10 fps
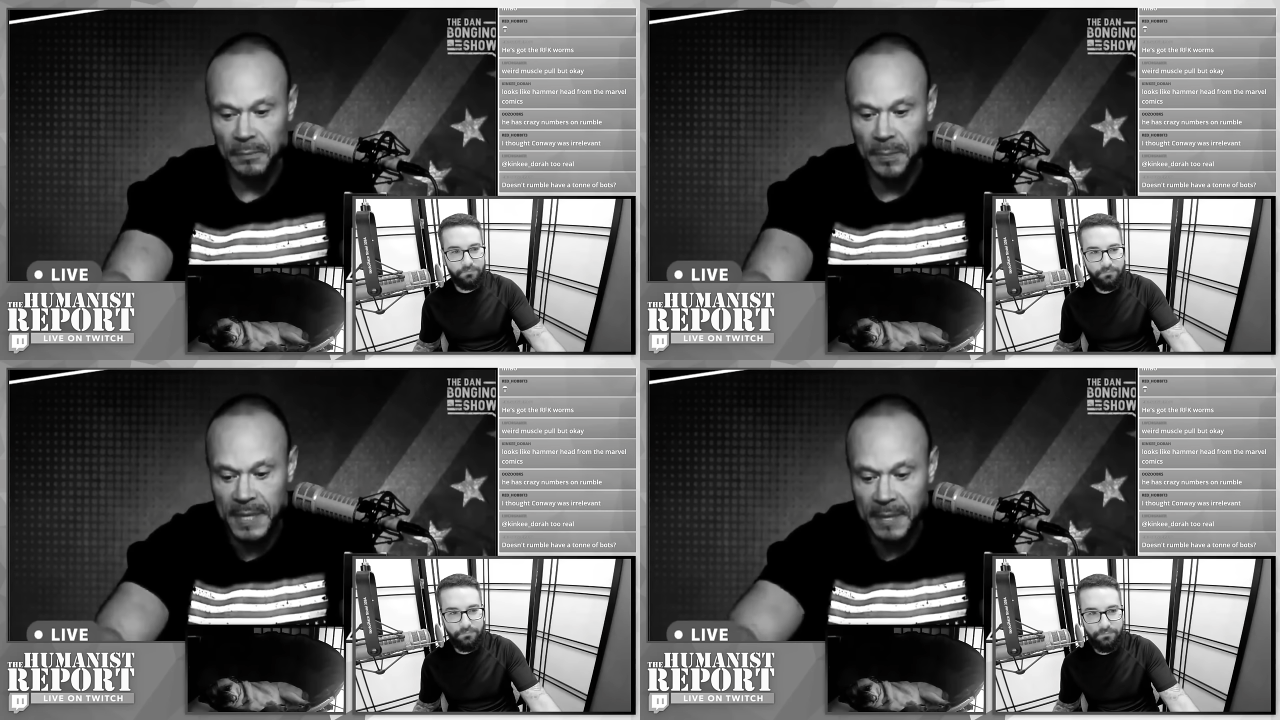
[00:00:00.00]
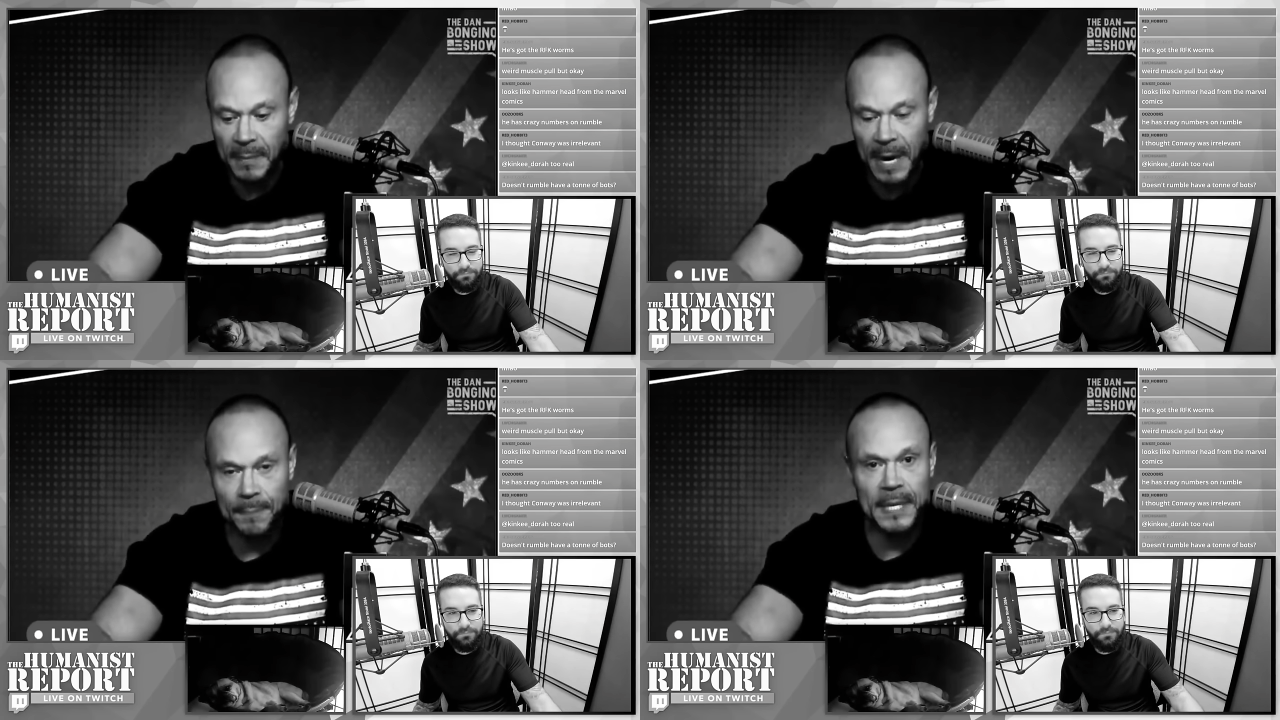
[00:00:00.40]
Speaker 1: But me
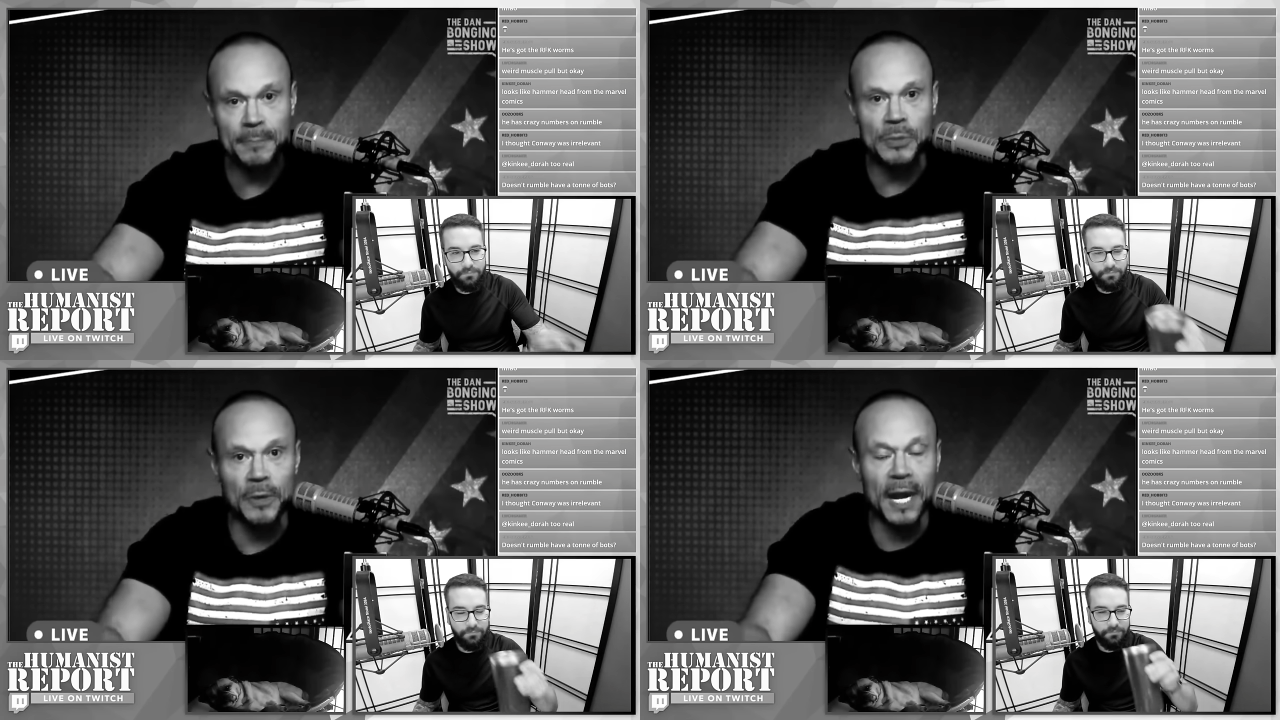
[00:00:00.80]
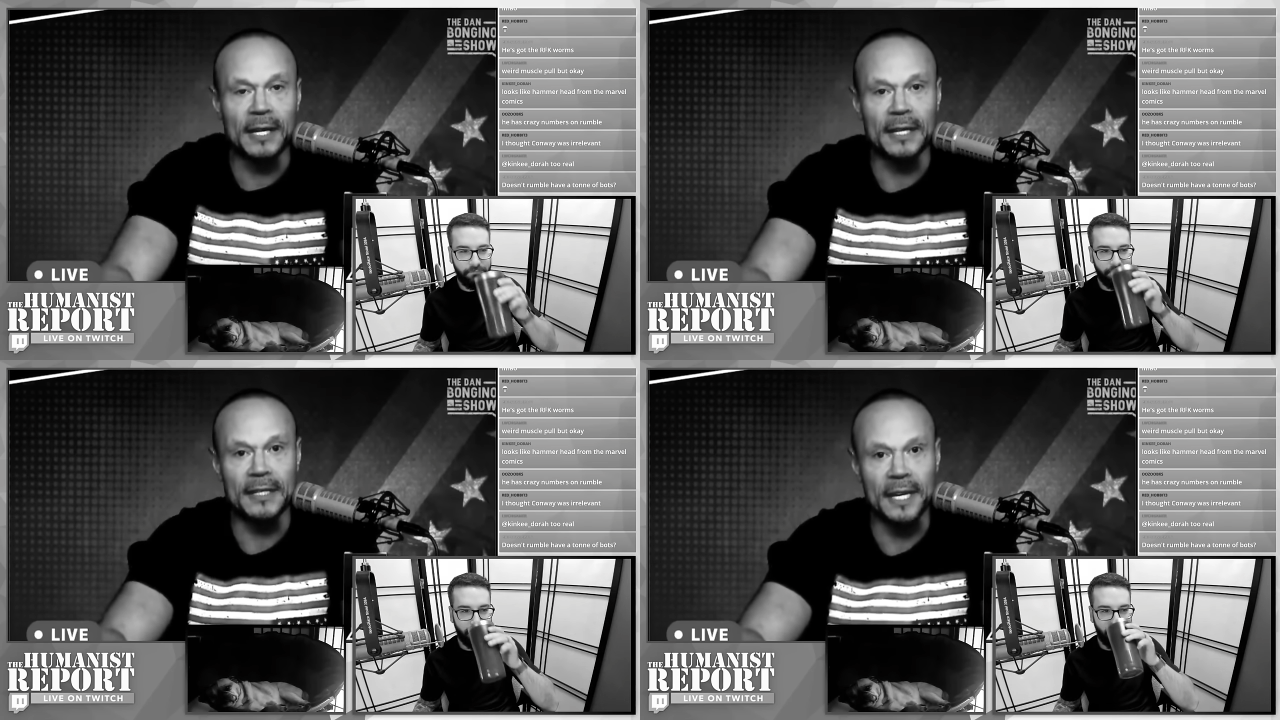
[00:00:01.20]
and my peeps were
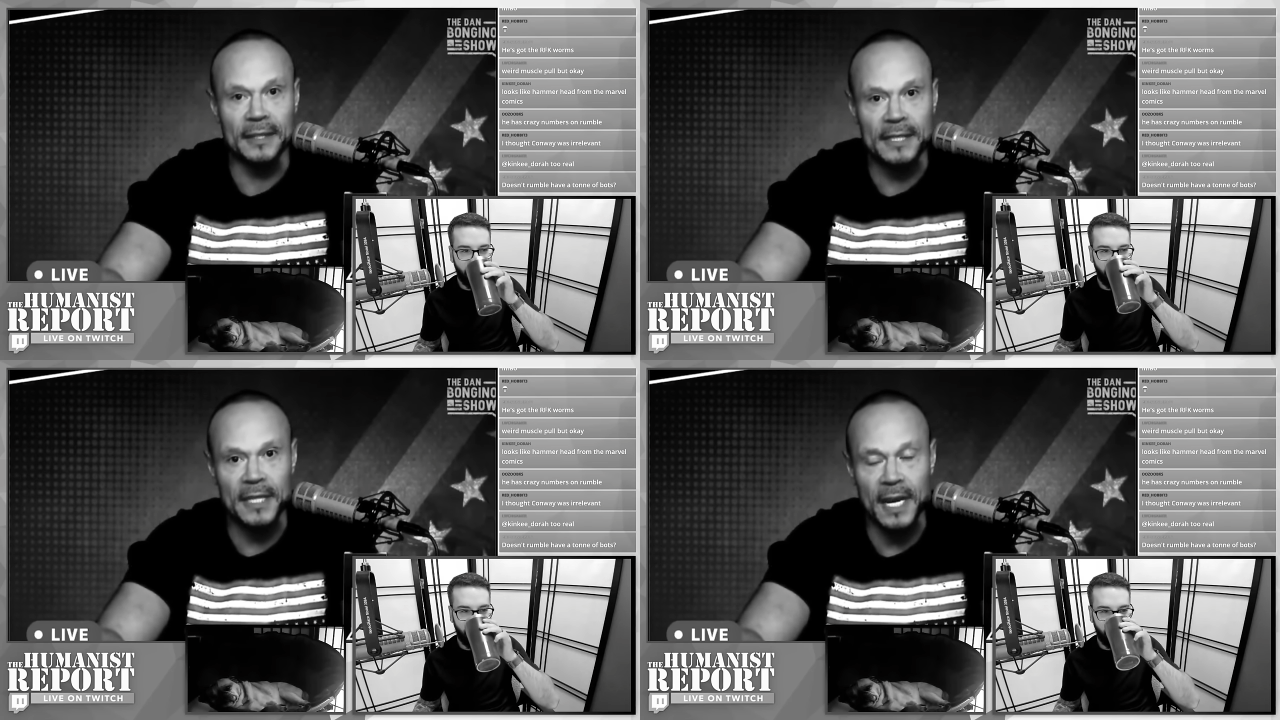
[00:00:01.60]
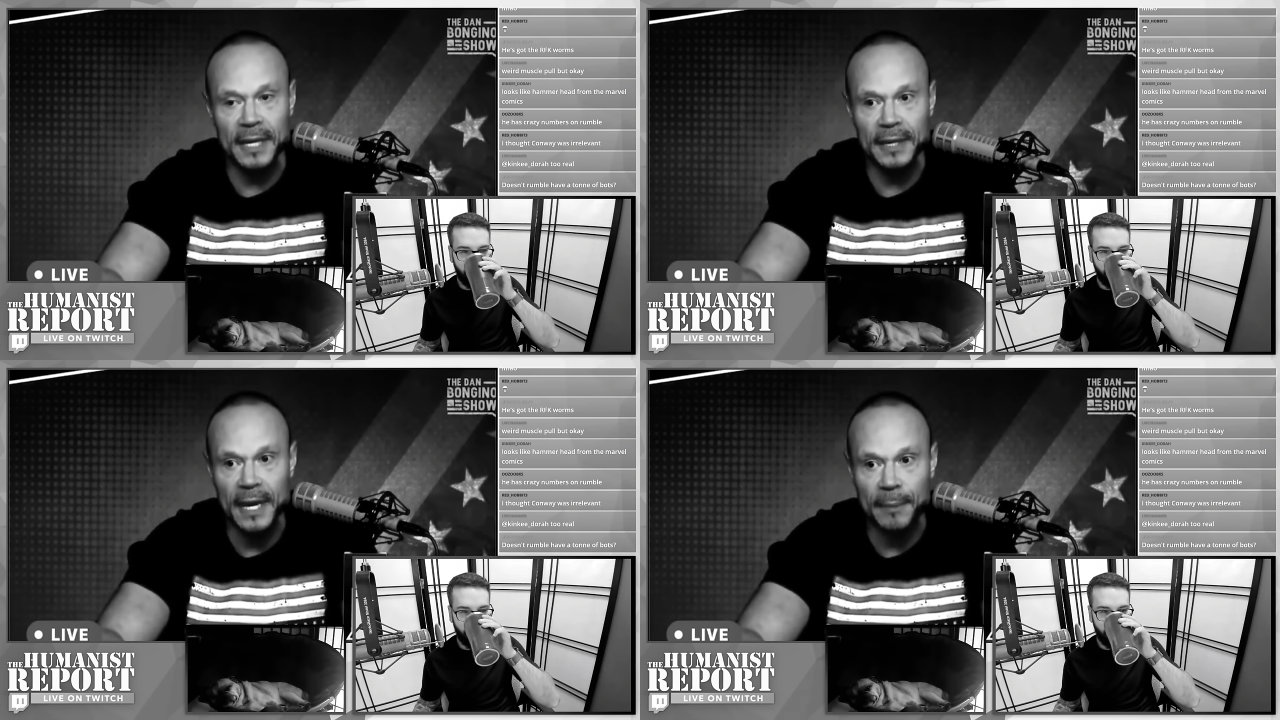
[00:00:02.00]
not going to take this
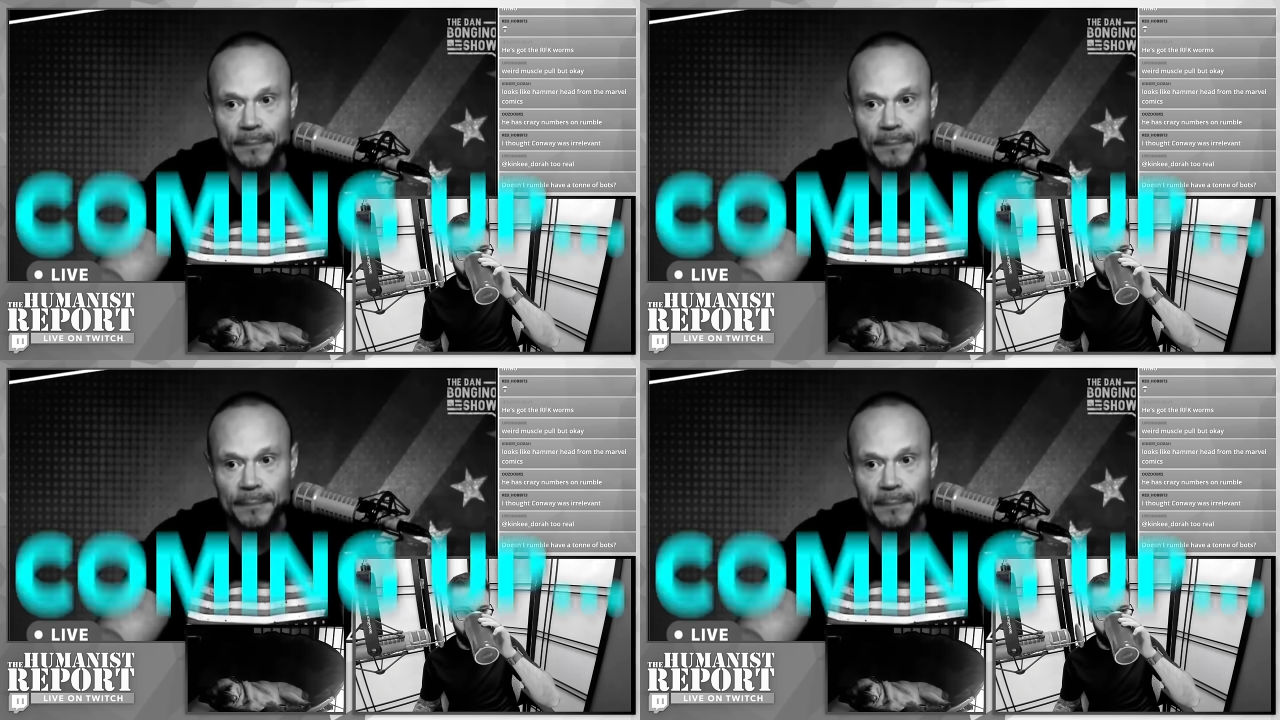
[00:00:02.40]
lion down.